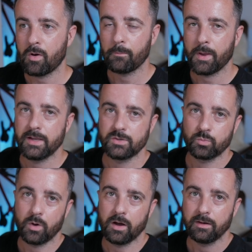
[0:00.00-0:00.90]
on page
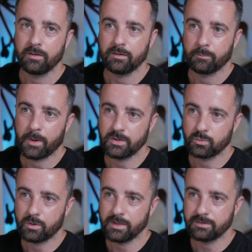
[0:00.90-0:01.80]
one
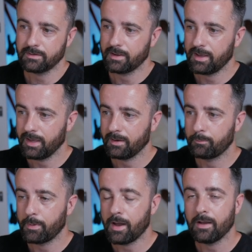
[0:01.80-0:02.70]
isn't here,
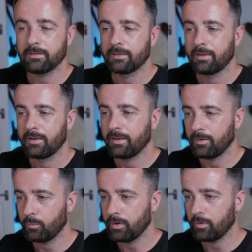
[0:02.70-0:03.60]
but
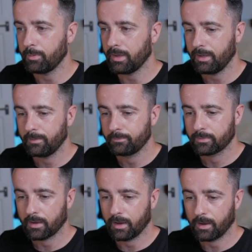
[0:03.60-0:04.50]
it will be
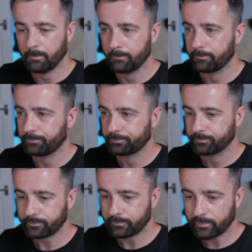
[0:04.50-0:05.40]

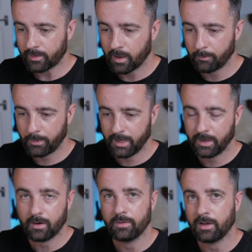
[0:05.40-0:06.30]
up here
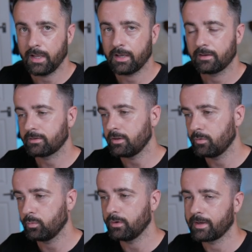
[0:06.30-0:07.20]
on the link, so you
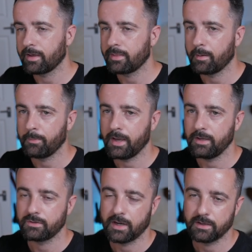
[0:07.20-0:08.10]
will get that
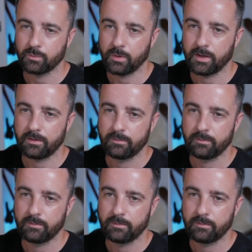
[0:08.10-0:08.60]
page as well.